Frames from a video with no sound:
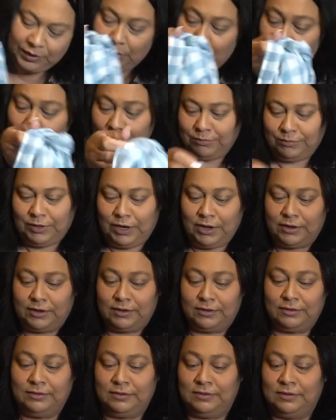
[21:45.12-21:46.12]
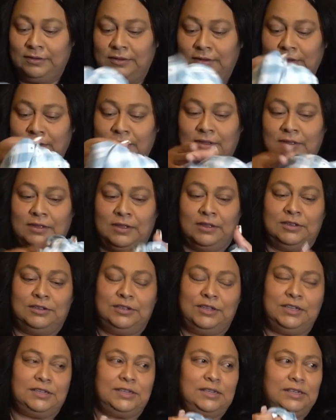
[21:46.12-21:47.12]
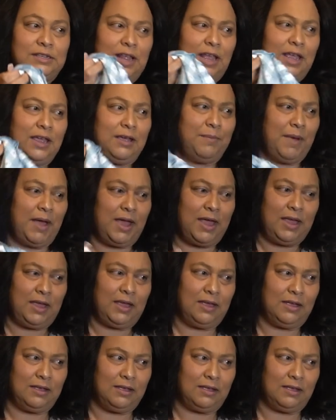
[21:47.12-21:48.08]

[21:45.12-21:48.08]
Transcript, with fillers: Oh, look. This is like my